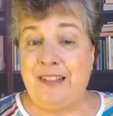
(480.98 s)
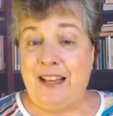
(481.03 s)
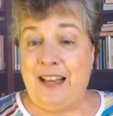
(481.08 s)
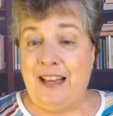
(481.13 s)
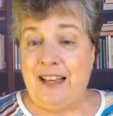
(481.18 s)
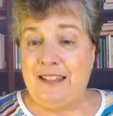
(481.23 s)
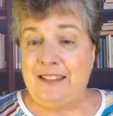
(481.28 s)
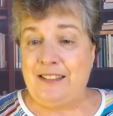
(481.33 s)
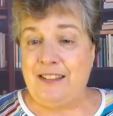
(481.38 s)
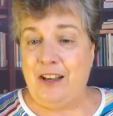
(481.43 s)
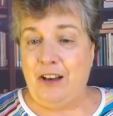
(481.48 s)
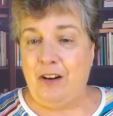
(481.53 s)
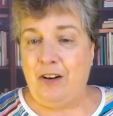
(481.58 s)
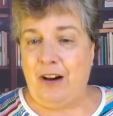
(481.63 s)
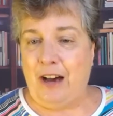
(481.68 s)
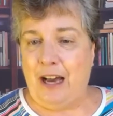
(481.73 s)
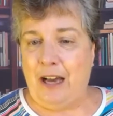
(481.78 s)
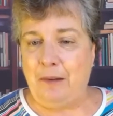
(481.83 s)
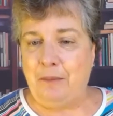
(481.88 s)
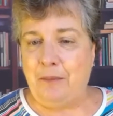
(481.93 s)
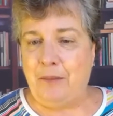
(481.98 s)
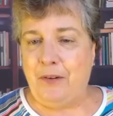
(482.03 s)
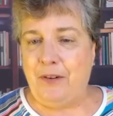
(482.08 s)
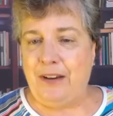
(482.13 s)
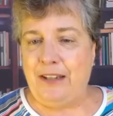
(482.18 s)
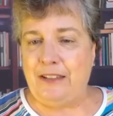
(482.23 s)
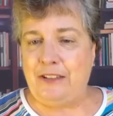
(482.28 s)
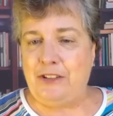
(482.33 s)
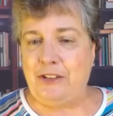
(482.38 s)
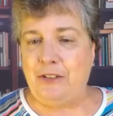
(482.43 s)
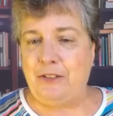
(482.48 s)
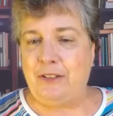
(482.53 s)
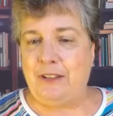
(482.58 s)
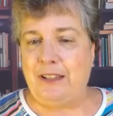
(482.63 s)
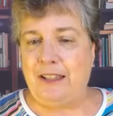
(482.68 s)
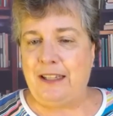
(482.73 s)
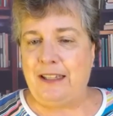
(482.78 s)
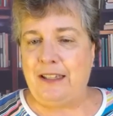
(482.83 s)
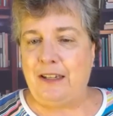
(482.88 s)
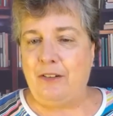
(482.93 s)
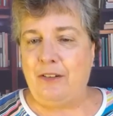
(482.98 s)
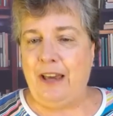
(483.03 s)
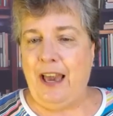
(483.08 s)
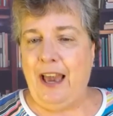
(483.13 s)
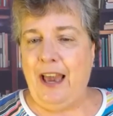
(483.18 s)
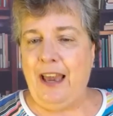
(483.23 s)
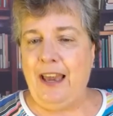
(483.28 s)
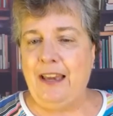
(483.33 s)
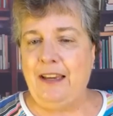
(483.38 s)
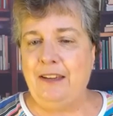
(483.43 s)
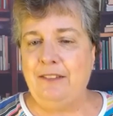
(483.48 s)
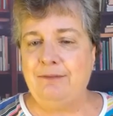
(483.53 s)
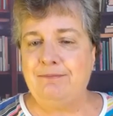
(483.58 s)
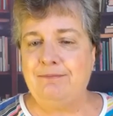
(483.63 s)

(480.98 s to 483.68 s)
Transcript: So I'm going to click OK.